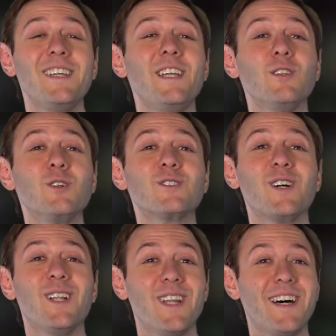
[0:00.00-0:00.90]
He looks
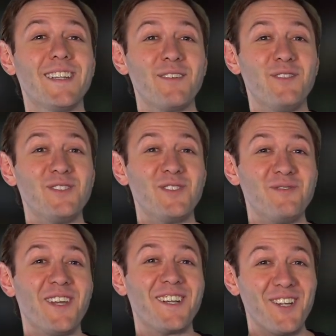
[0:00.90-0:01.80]
a lot like Vincent van